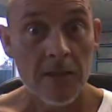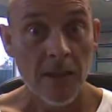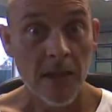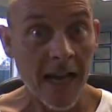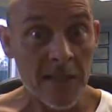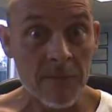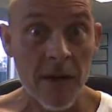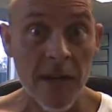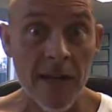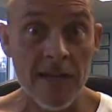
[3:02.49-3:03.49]
The last
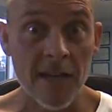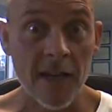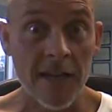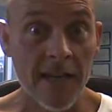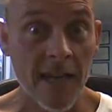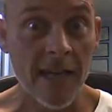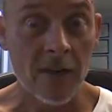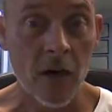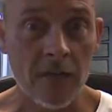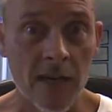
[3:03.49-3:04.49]
page, again,
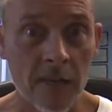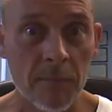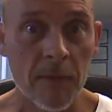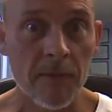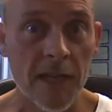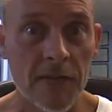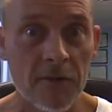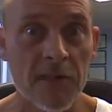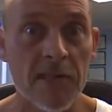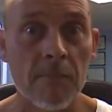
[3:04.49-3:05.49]
I've done a bit of an
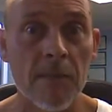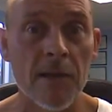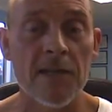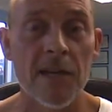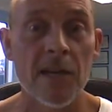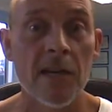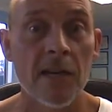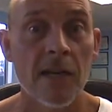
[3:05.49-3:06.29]
interesting mixture